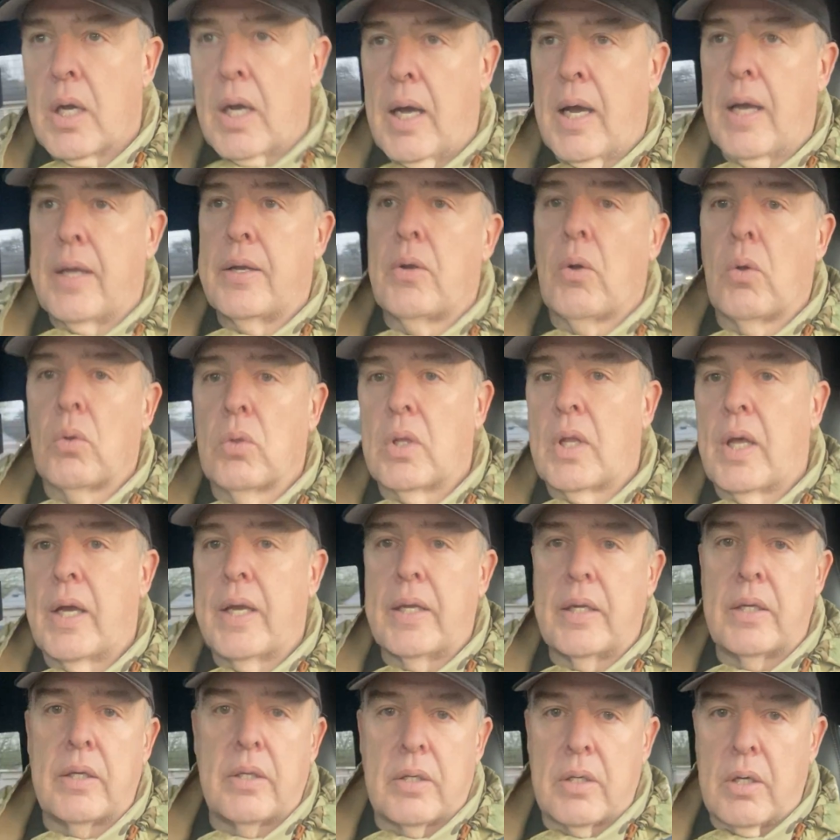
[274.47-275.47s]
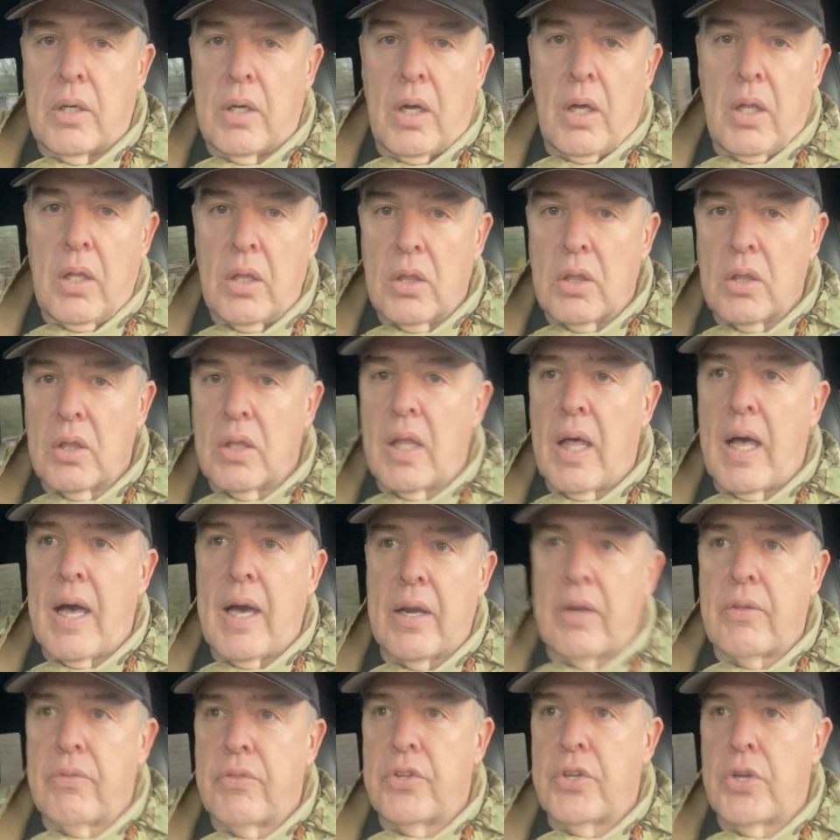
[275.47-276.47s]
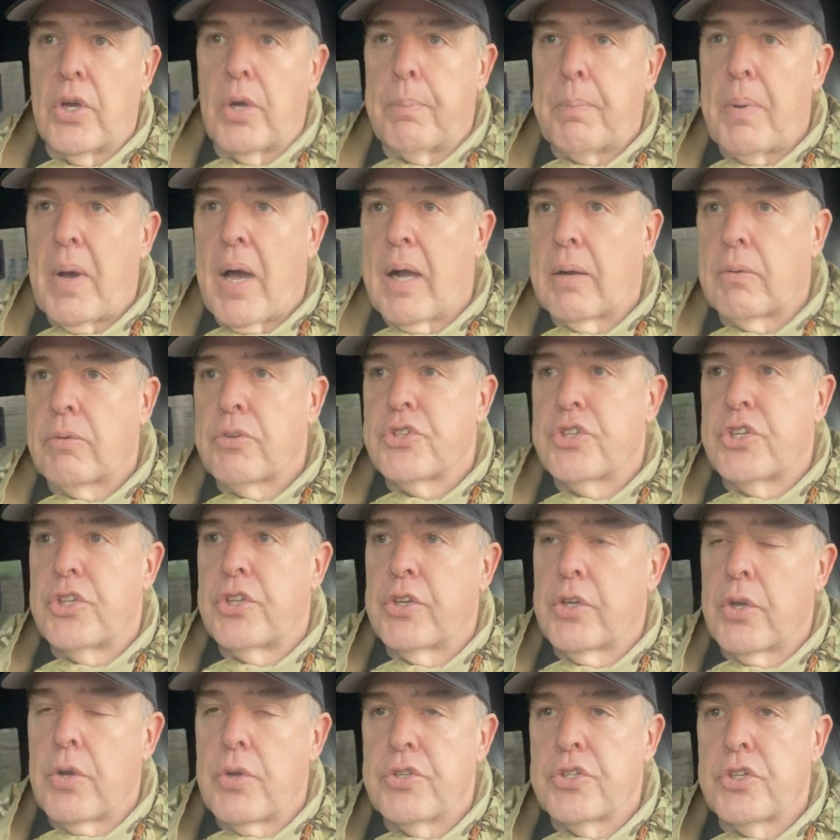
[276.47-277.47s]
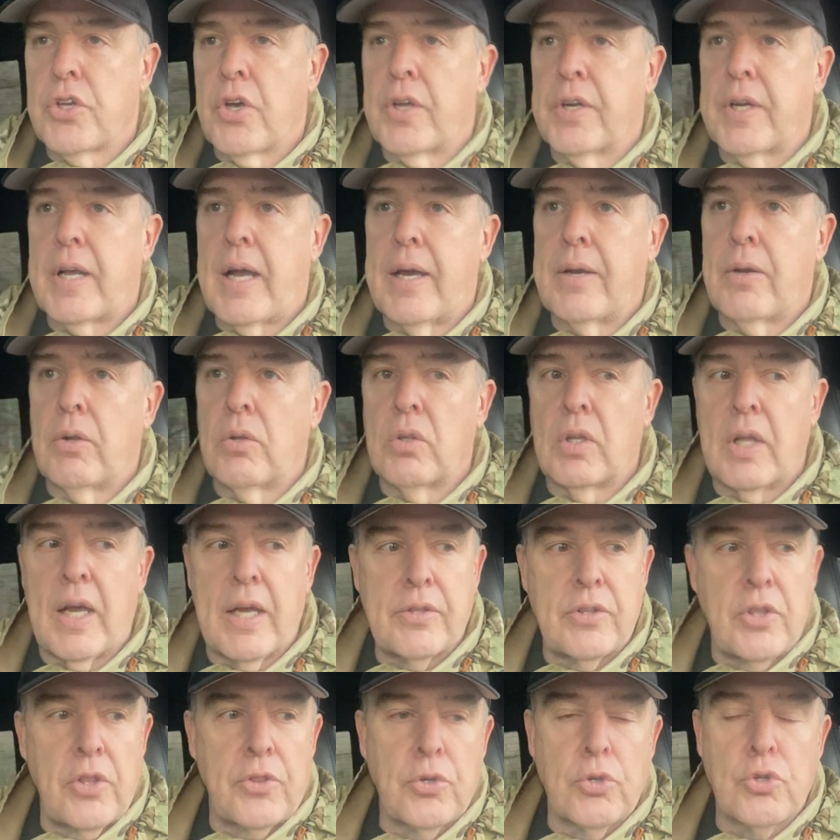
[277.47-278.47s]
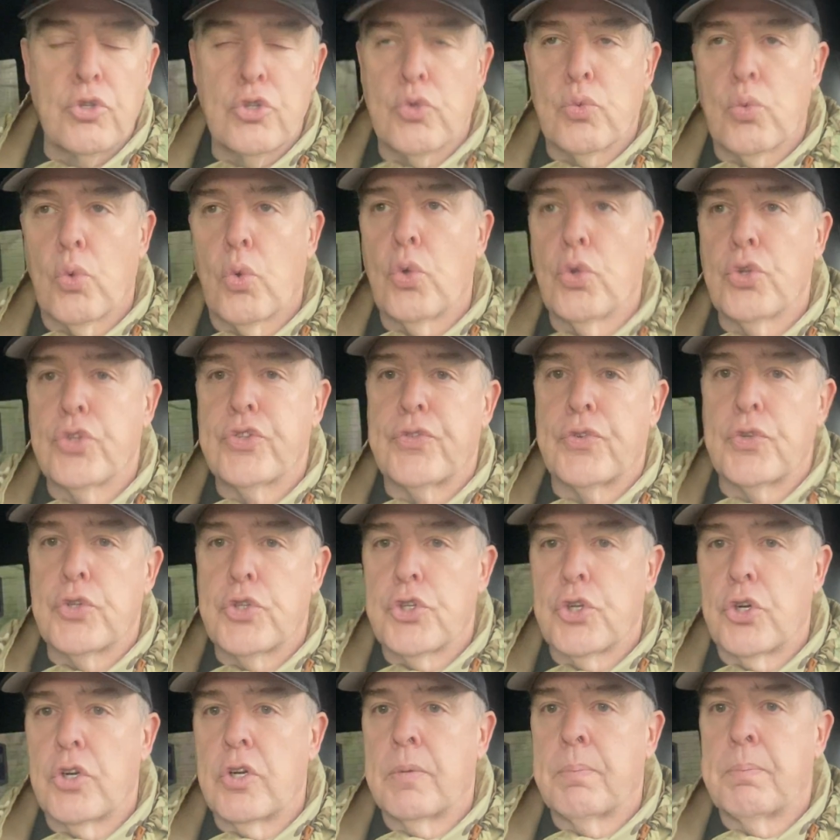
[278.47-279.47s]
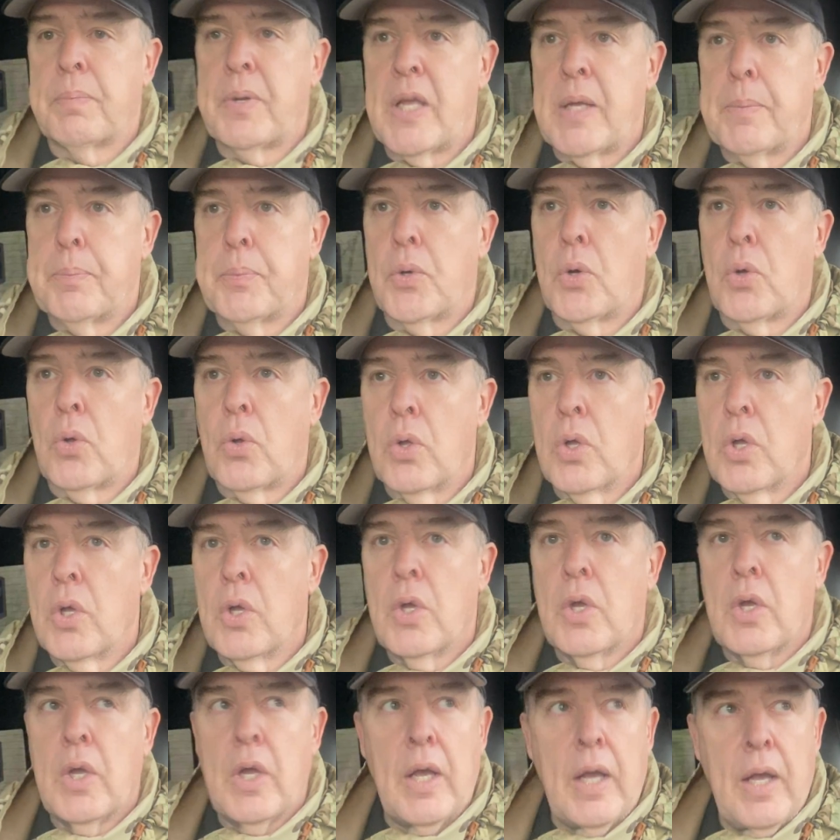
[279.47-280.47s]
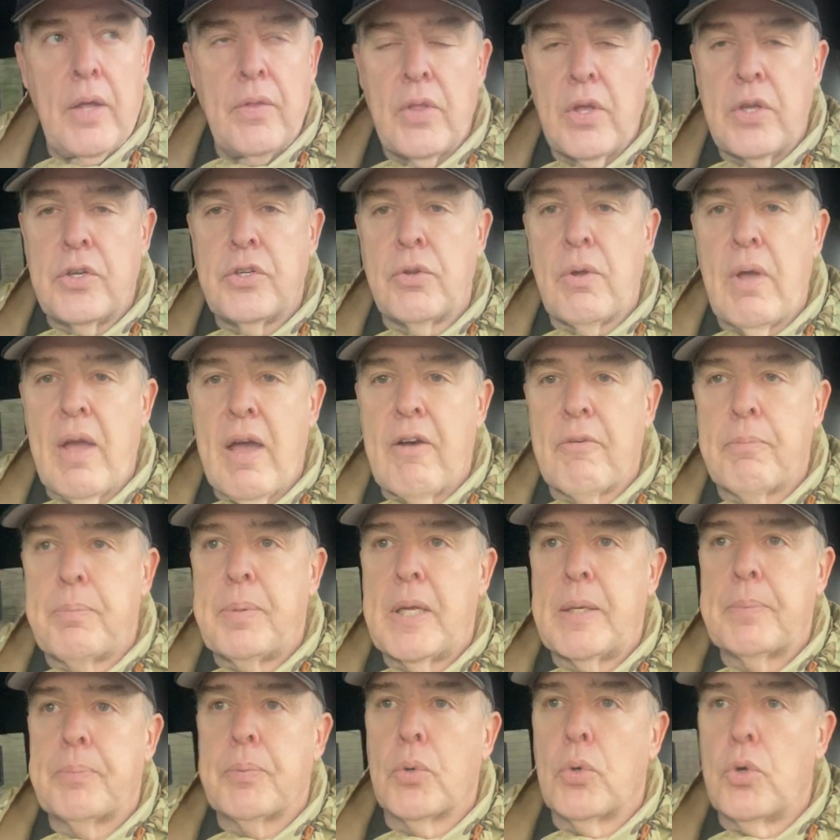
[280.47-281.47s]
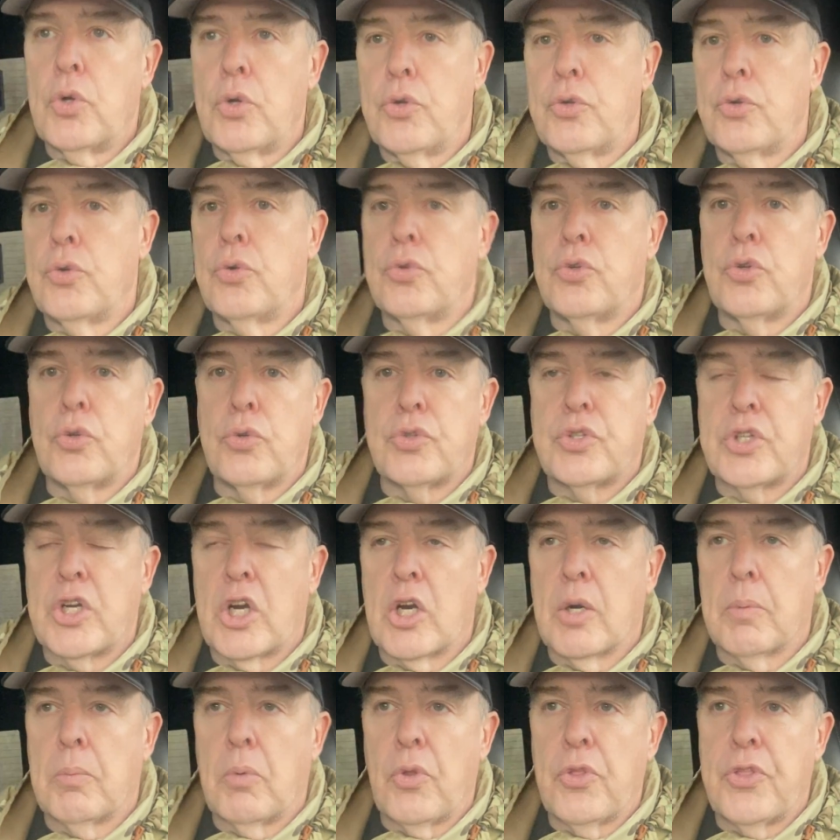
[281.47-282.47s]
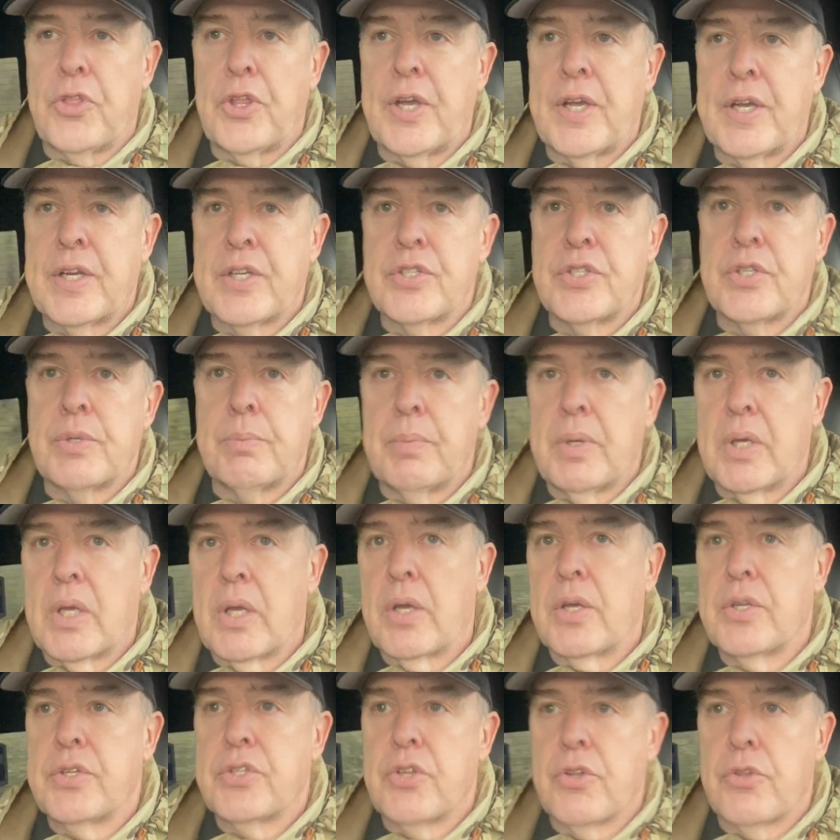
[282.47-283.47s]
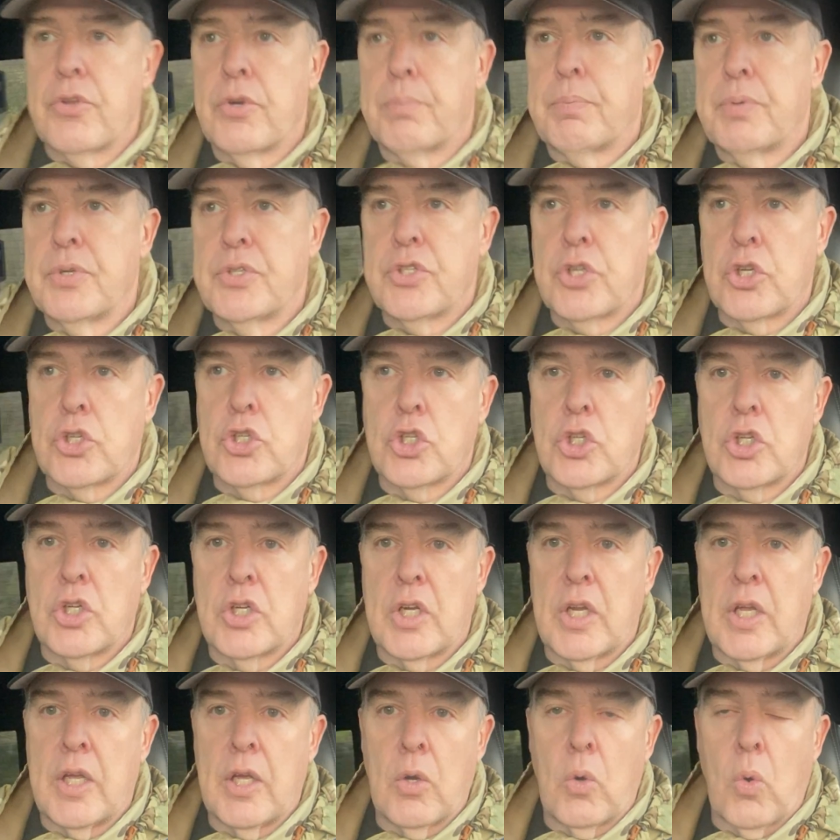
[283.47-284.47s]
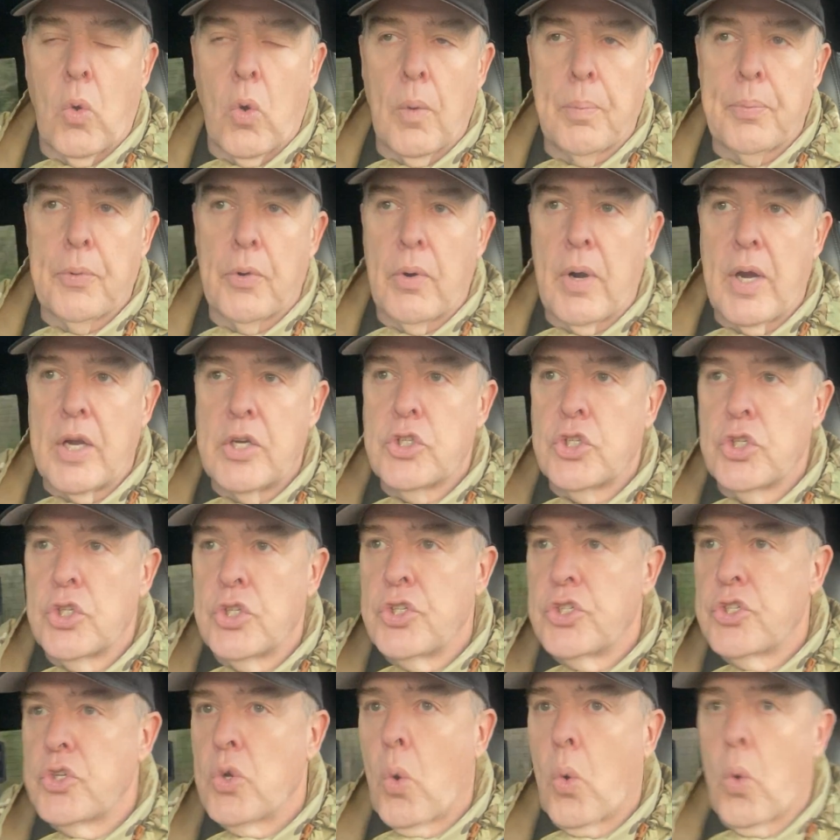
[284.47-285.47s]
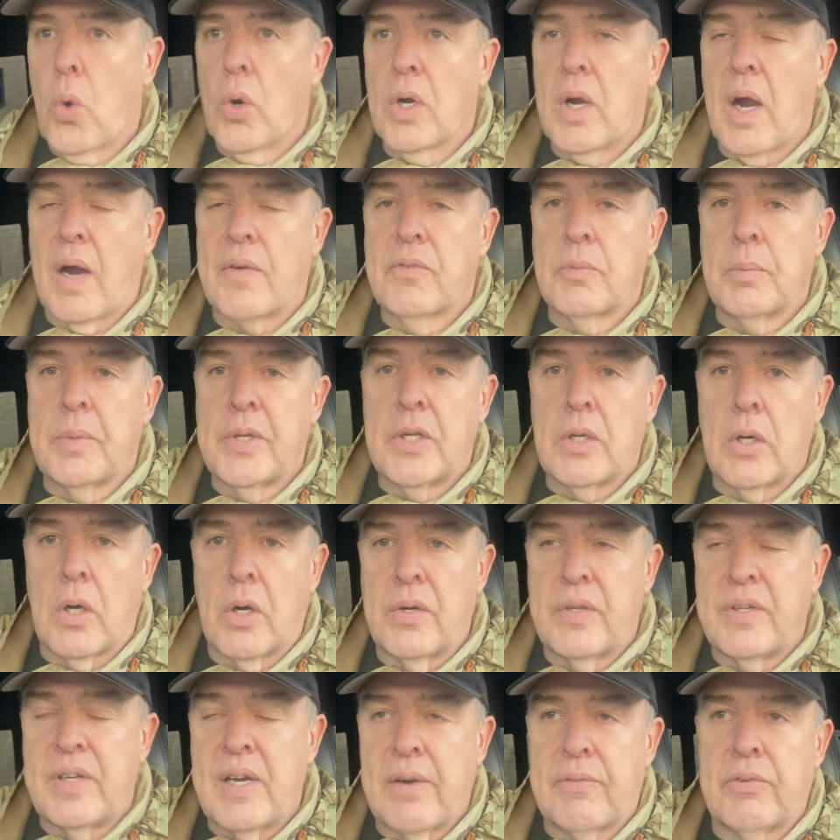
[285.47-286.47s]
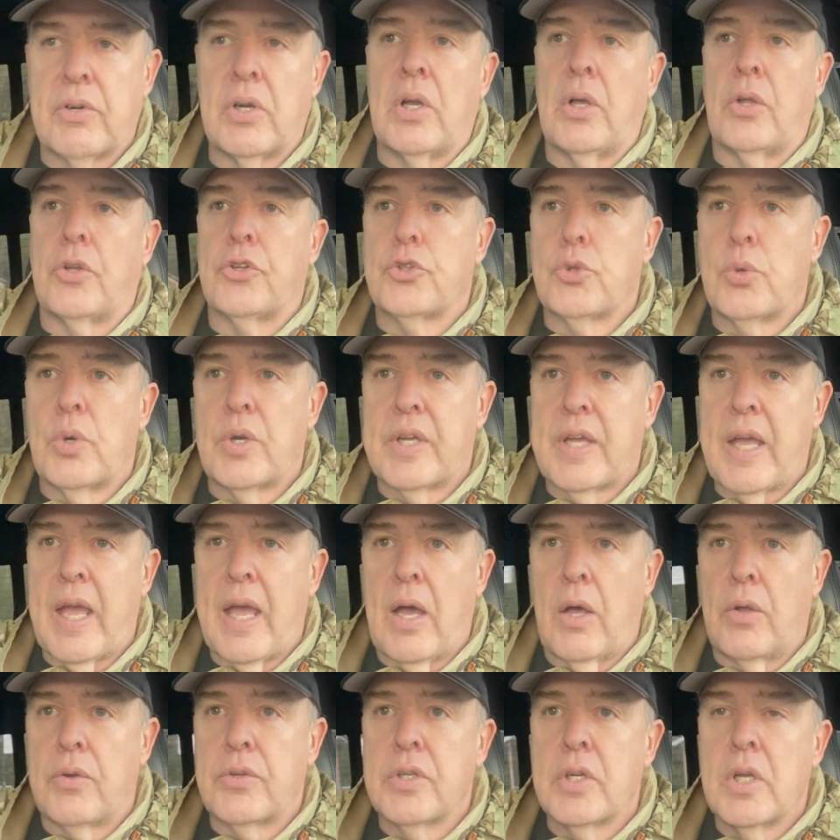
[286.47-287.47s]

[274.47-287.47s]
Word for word: I don't like a lot of the hypocrisy that goes on. I don't like that there's rules for certain people, and then you have people who do terrible things and because of their position in corporations or government are never held to account.